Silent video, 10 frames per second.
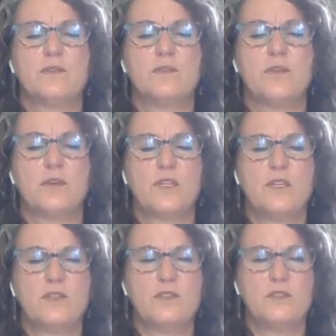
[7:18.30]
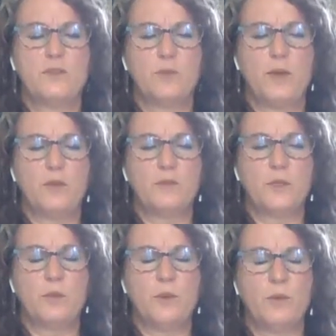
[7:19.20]
Drawing into your
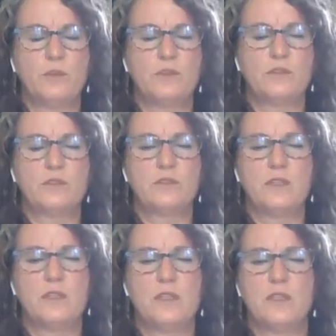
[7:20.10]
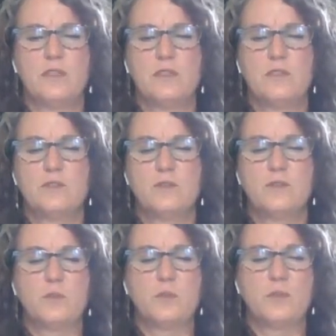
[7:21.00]
pelvic bowl,
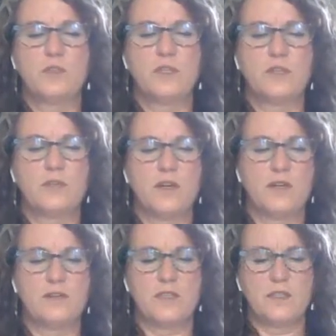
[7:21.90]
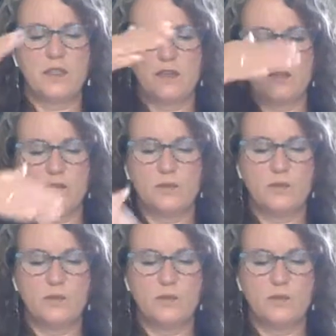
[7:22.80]
swirling around in there.